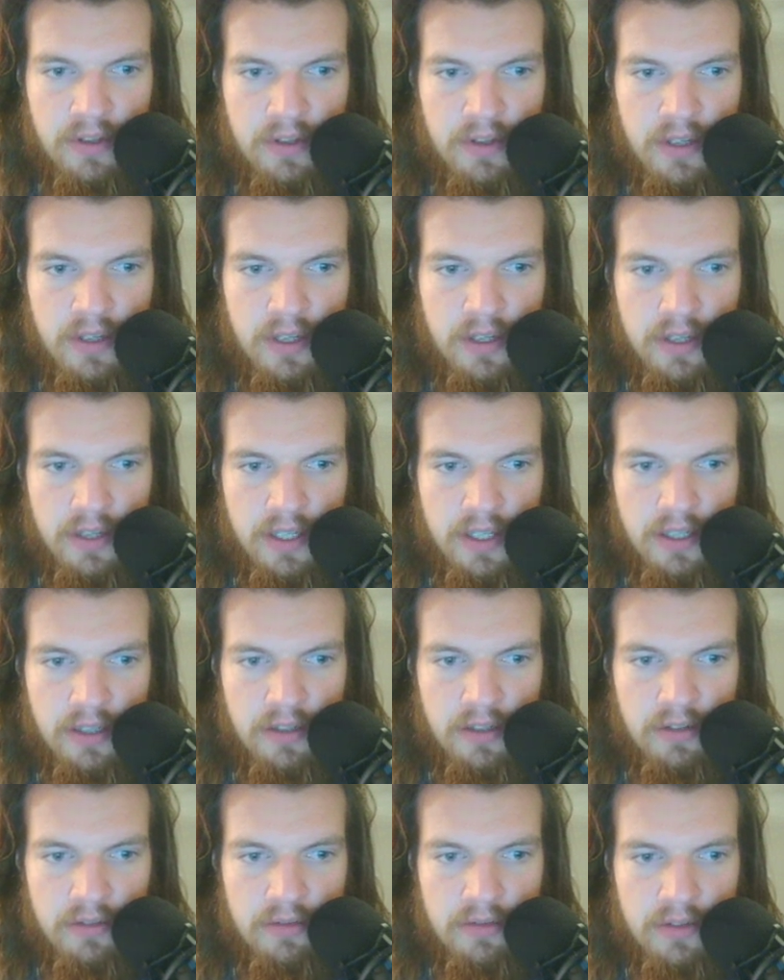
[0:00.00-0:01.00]
And
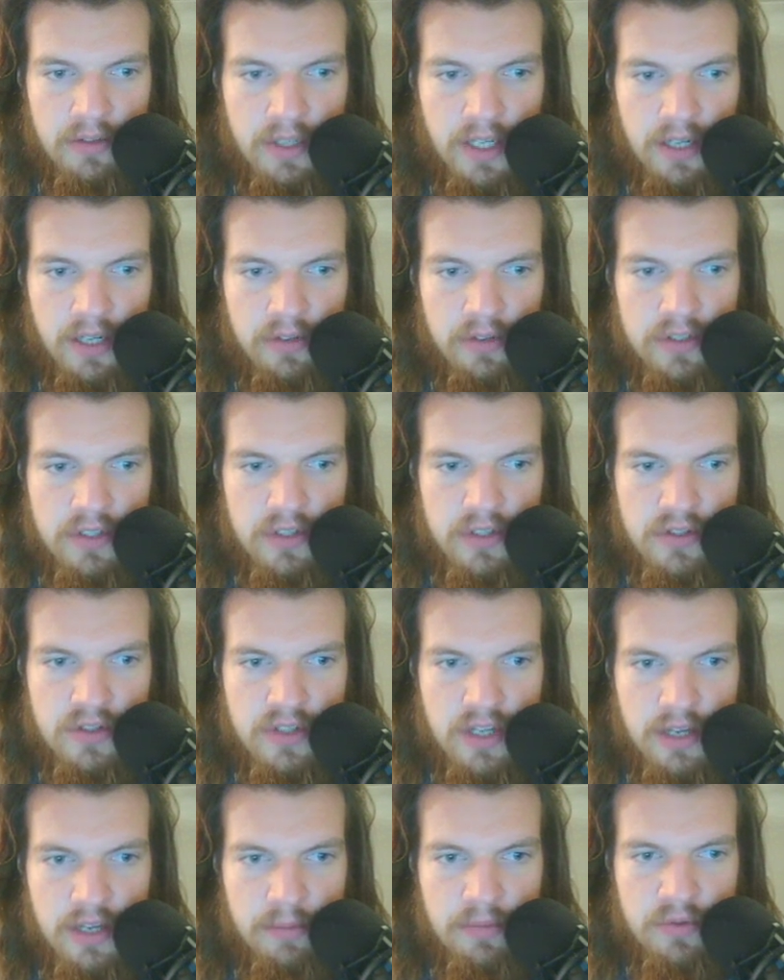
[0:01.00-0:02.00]
then here it just
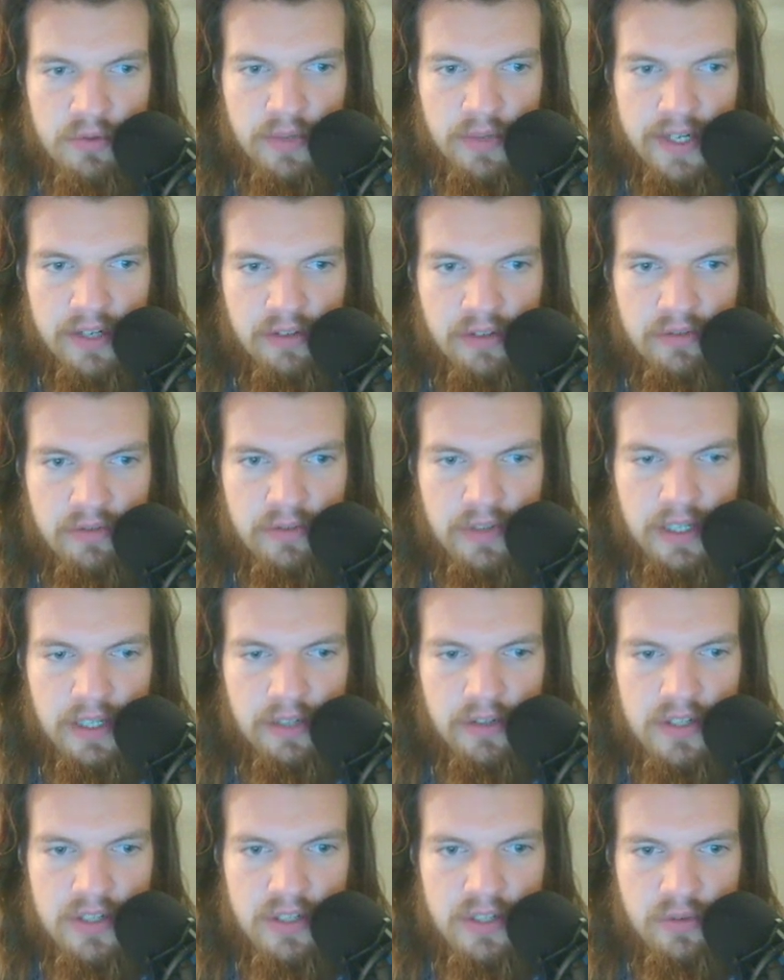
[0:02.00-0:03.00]
stops. Where
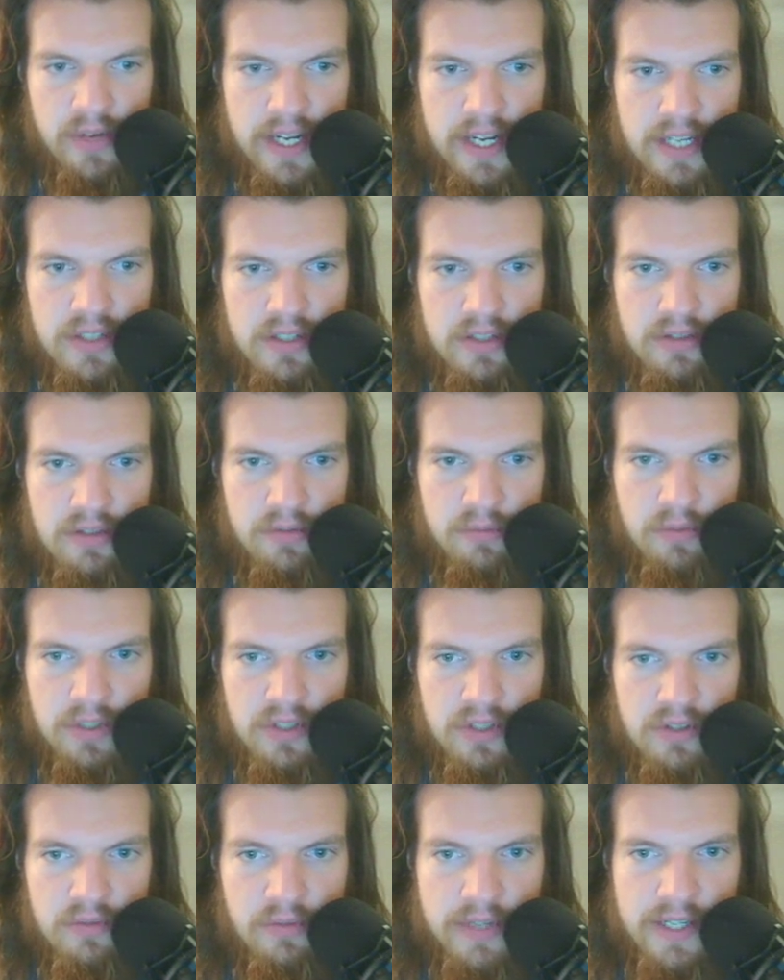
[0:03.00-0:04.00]
is the rest?
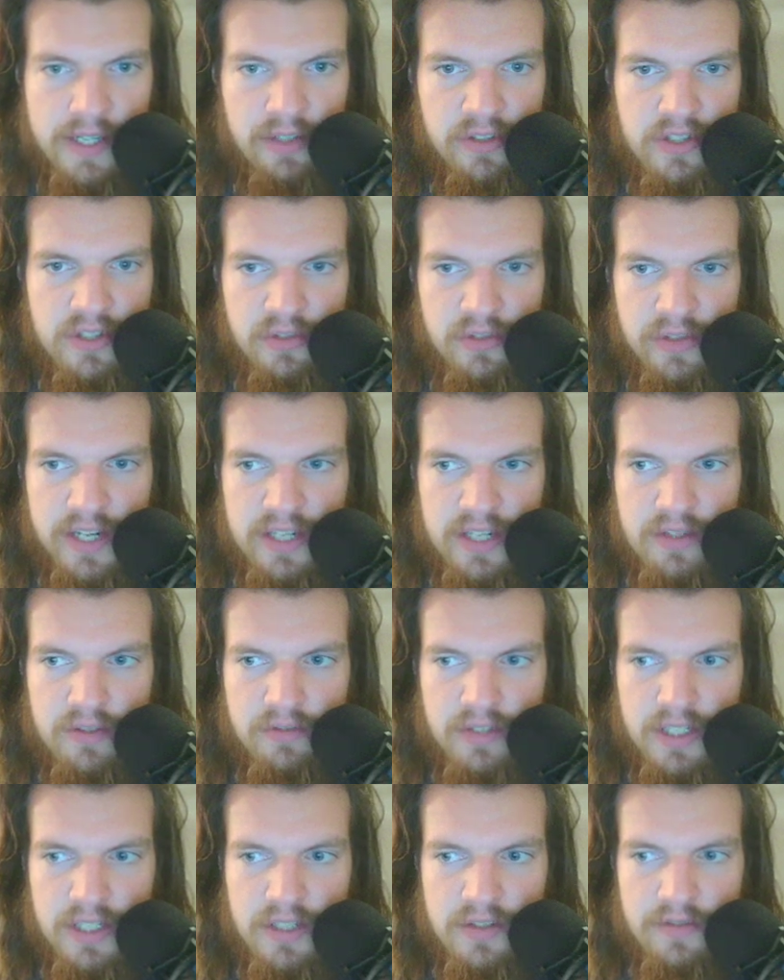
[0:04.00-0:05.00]
Where is the rest
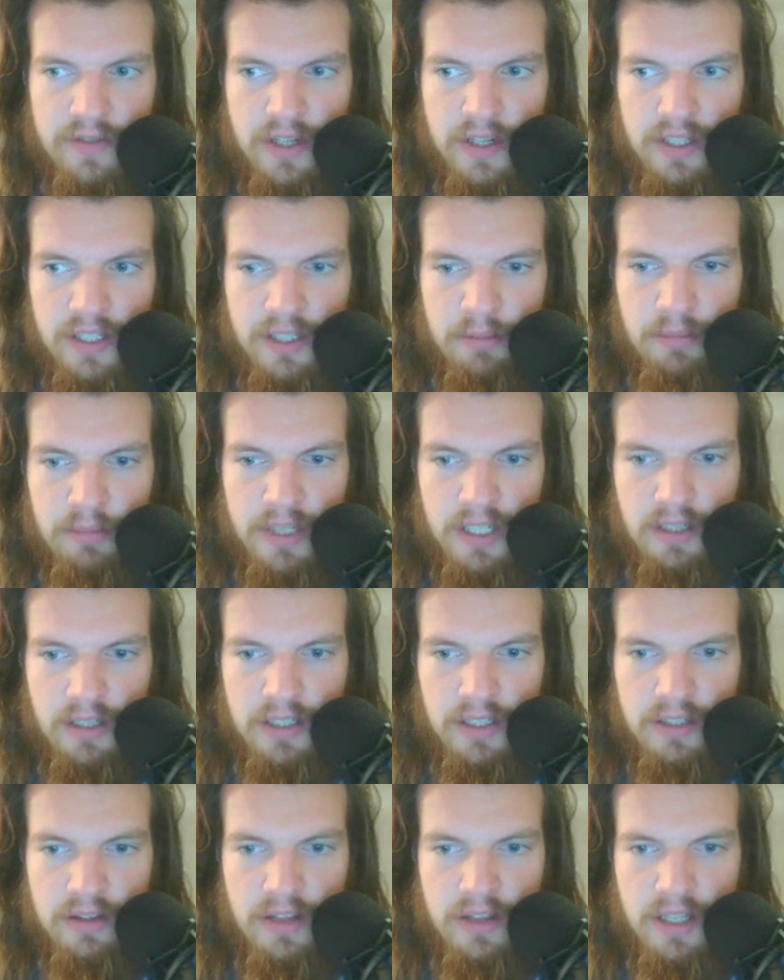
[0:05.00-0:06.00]
of this fucking
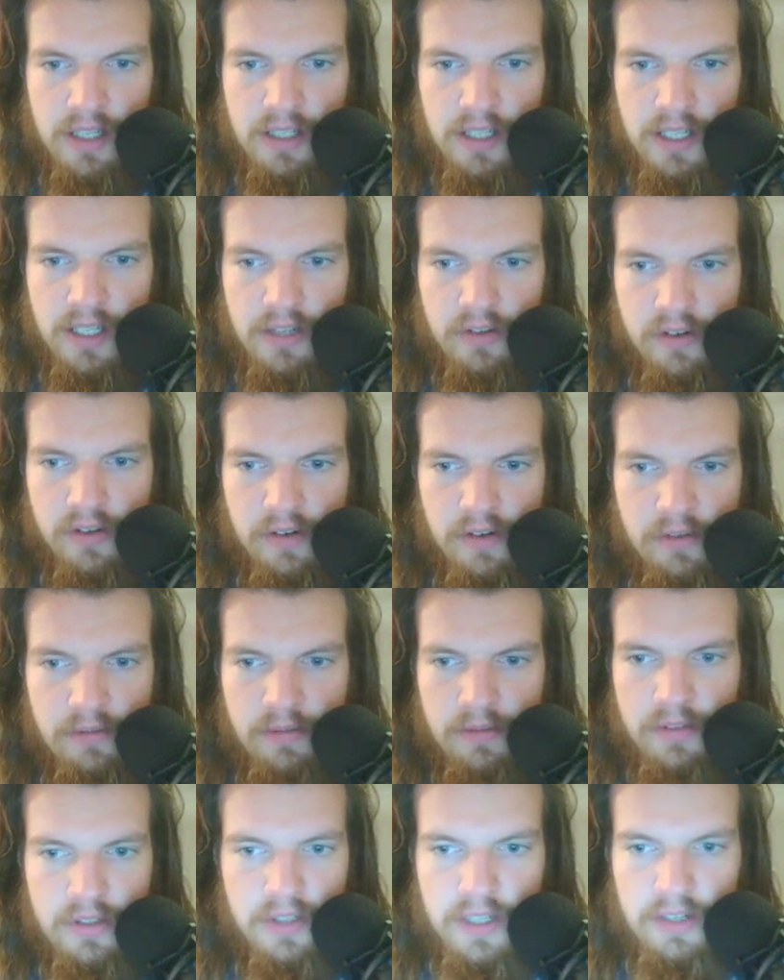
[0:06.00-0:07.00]
building thing here?
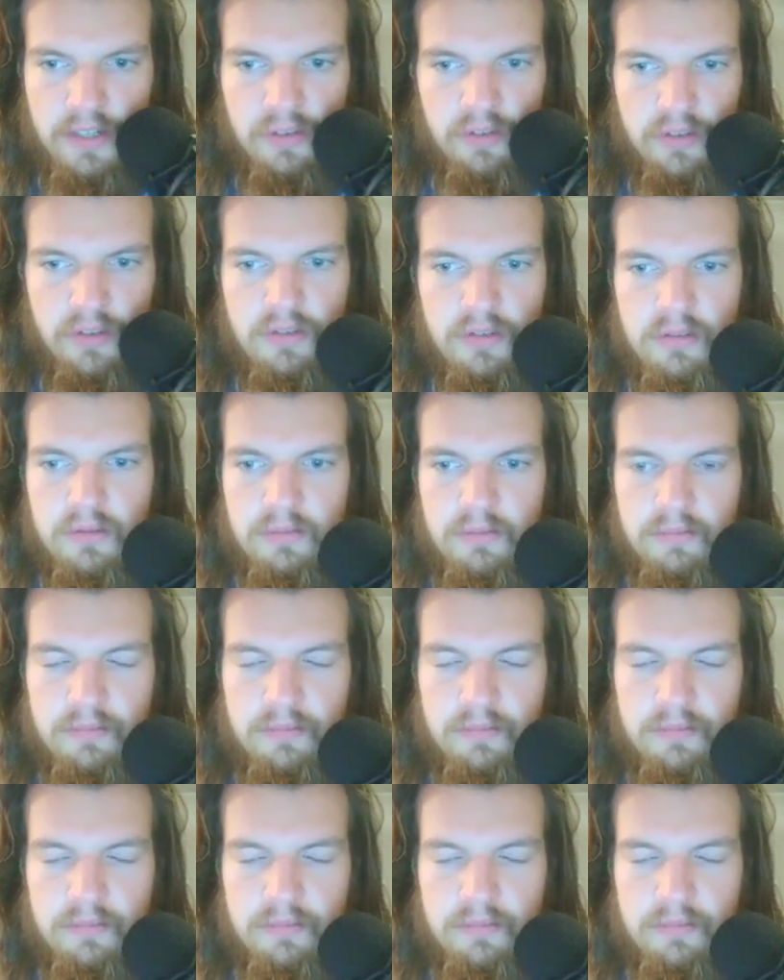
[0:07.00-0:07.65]
I don't know.